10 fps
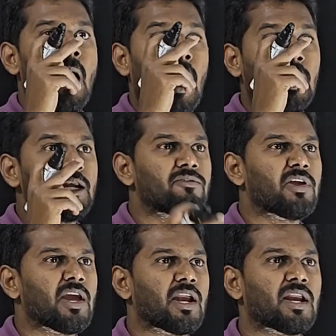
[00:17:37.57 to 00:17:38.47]

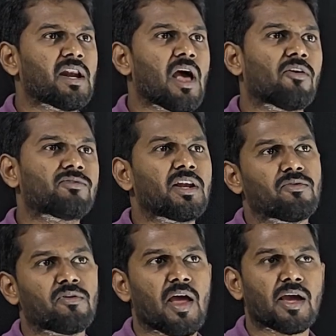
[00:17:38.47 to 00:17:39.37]
undeviated after
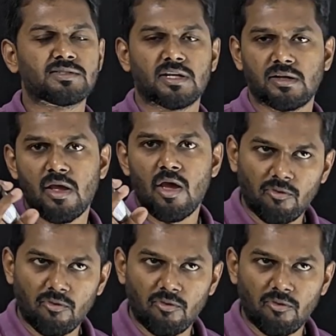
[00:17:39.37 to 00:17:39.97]
refraction.